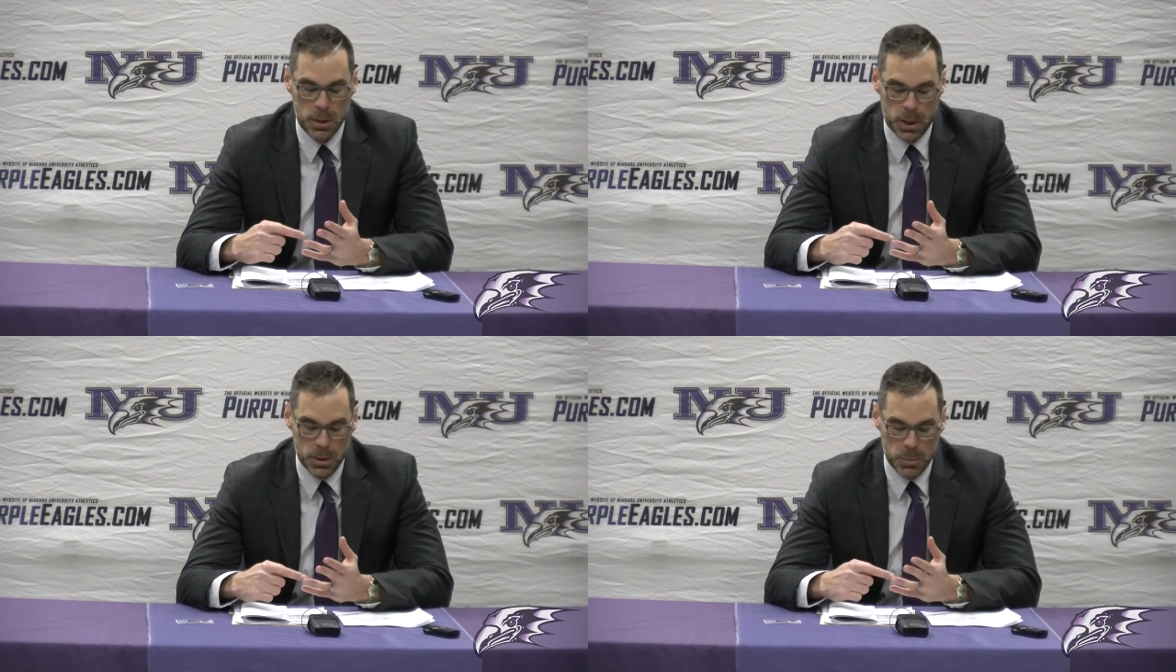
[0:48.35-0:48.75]

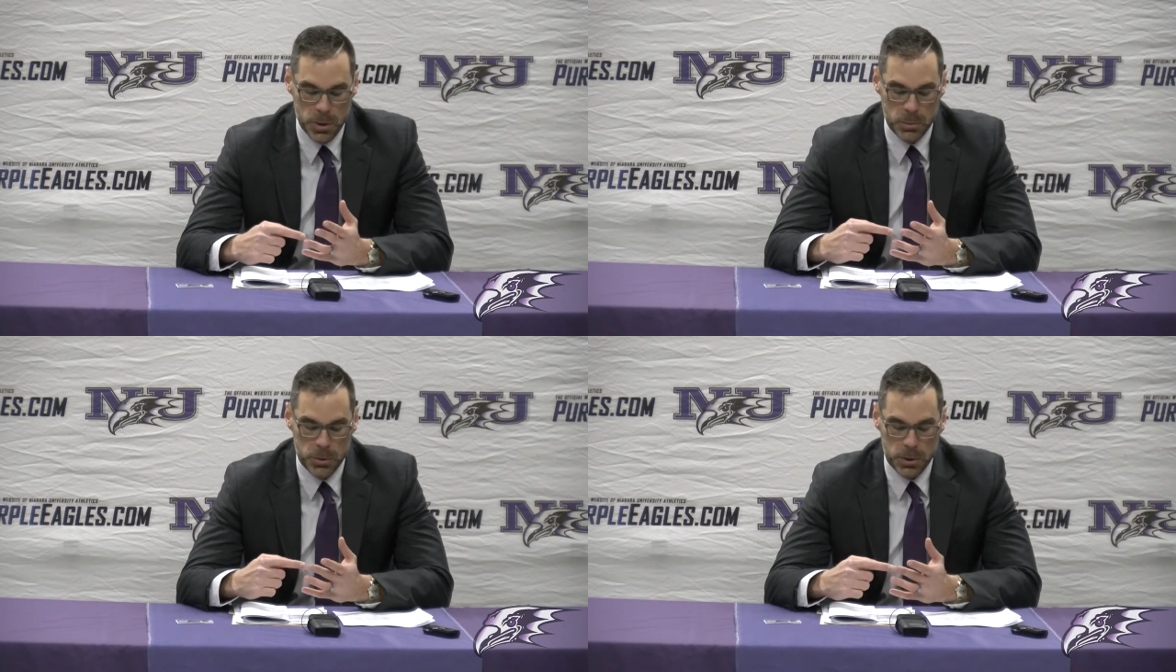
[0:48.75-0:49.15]
as
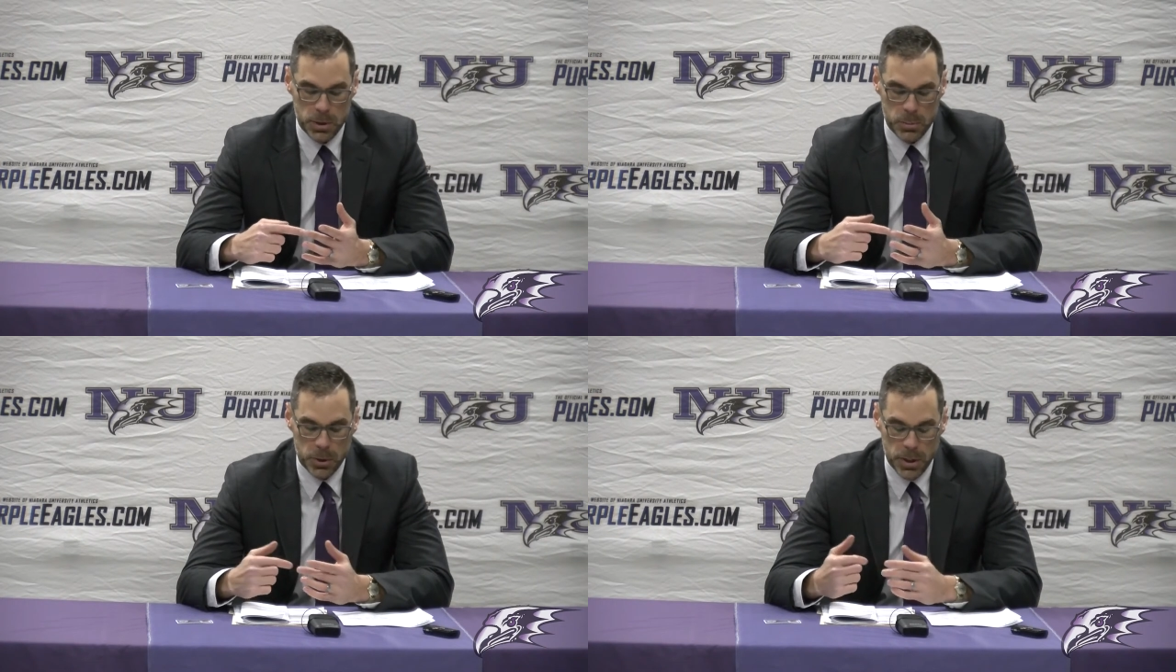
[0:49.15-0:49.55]
people, and
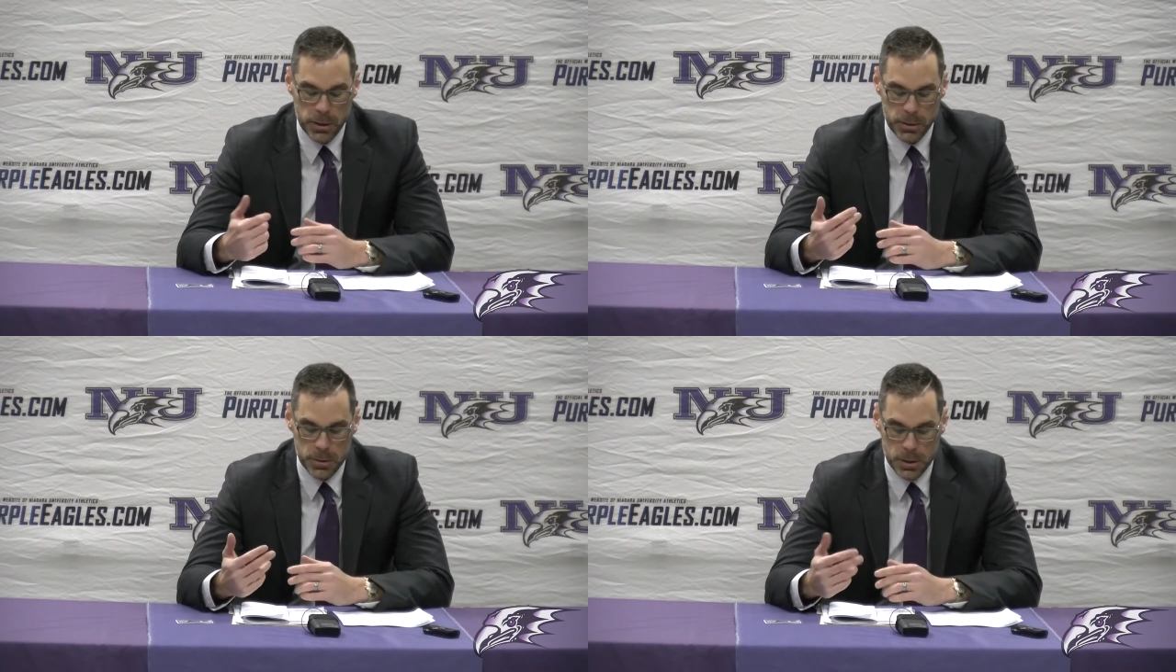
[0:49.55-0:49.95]
as
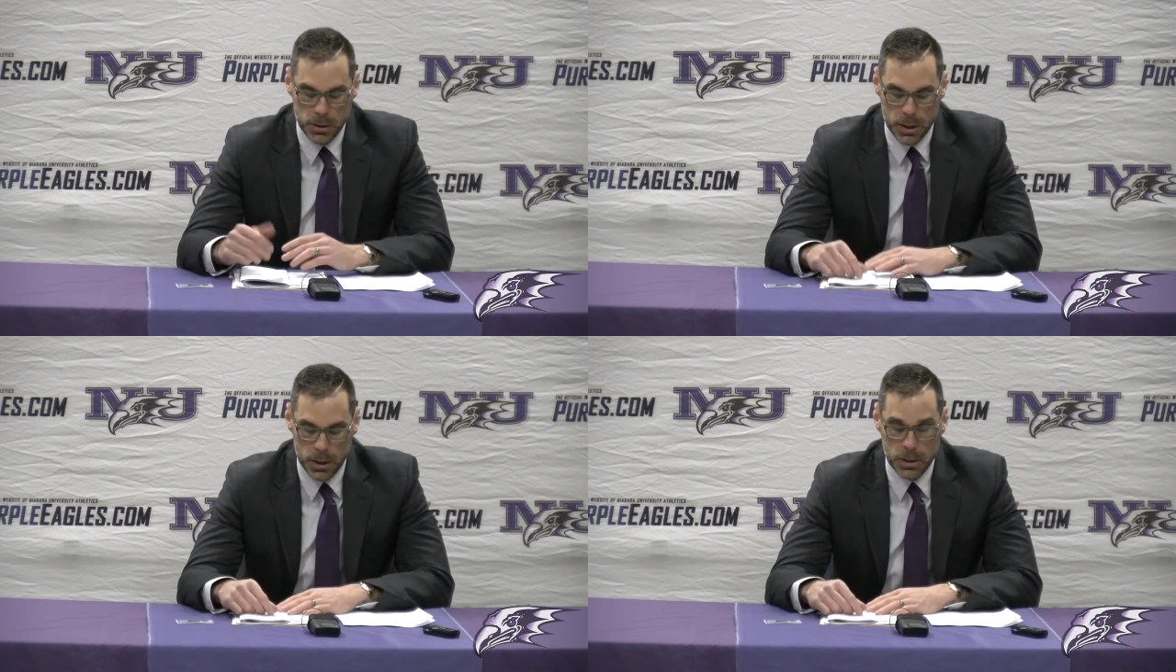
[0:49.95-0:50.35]
players,
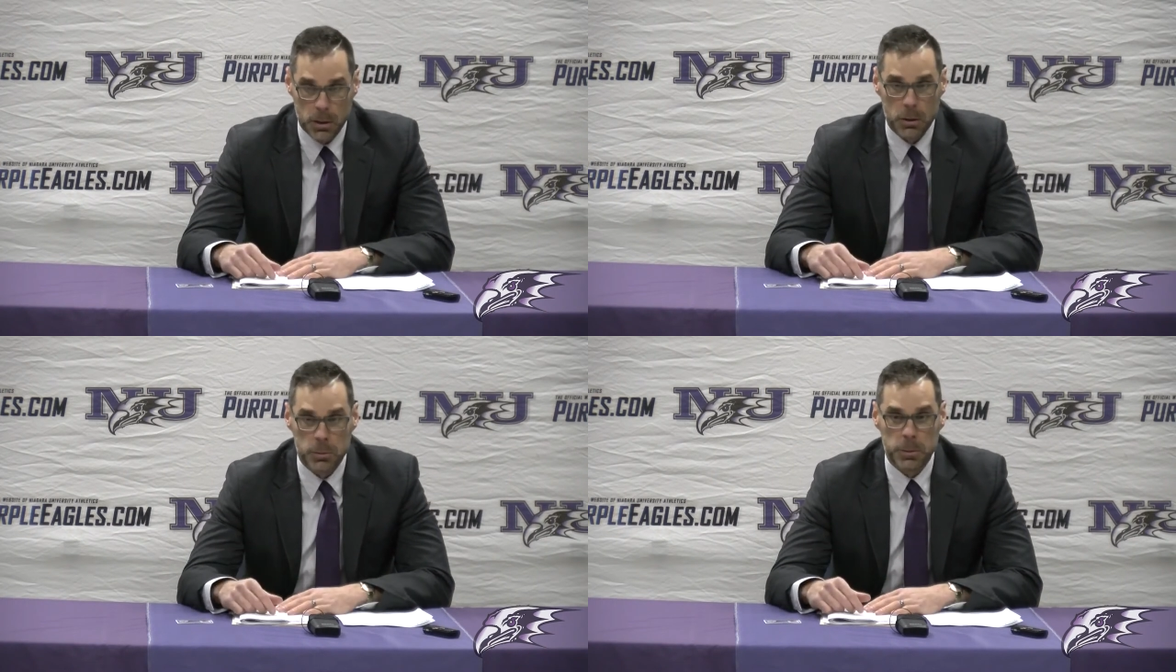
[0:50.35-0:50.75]
and, and
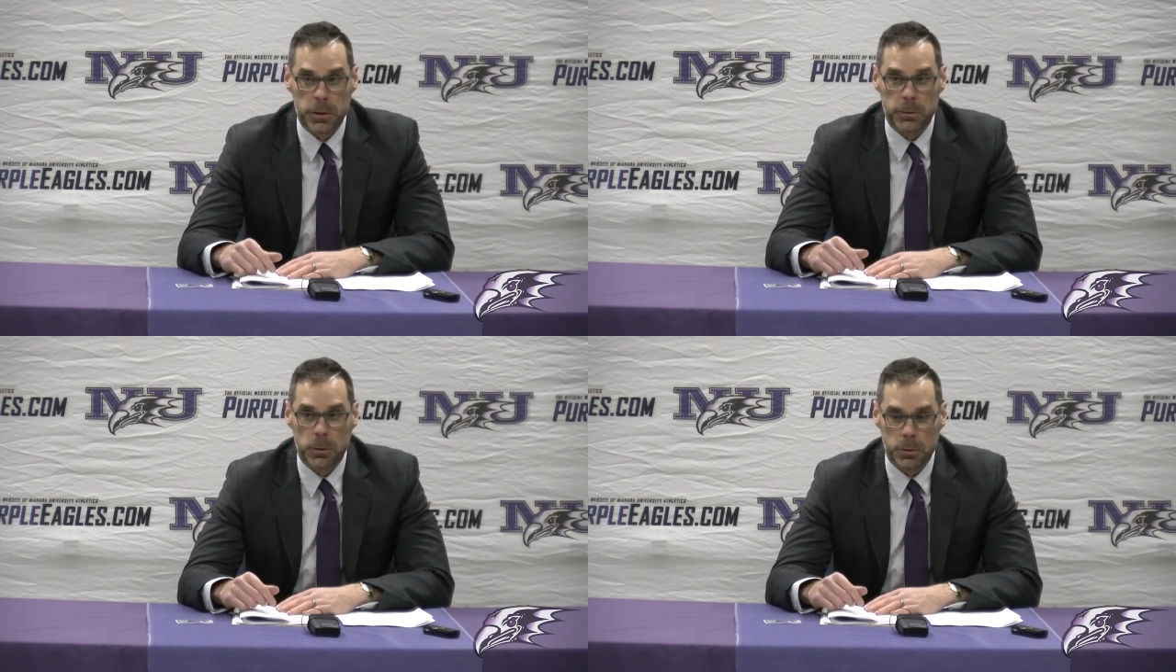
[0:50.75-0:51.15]

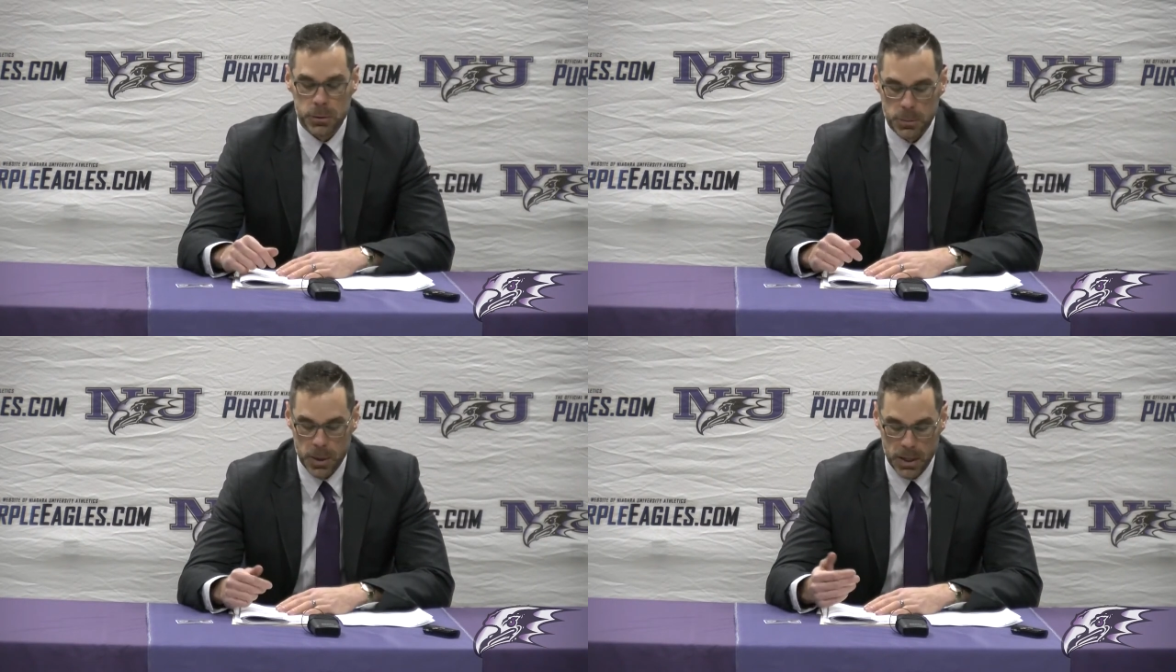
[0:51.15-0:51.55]
ultimately grow
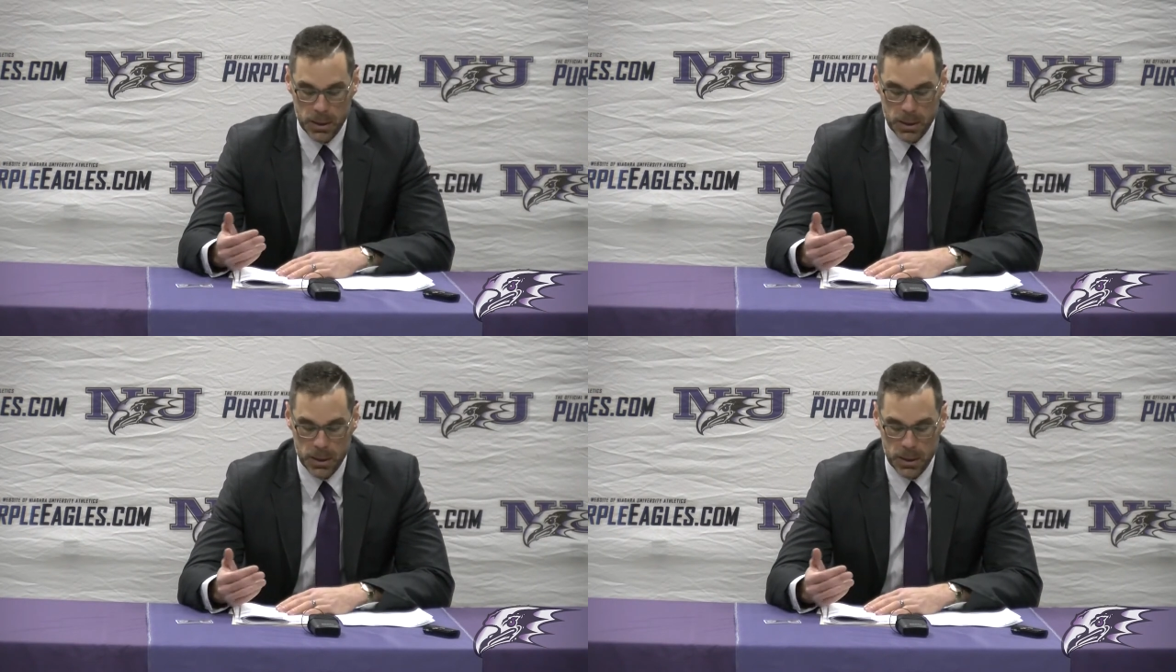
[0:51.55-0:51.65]
into men,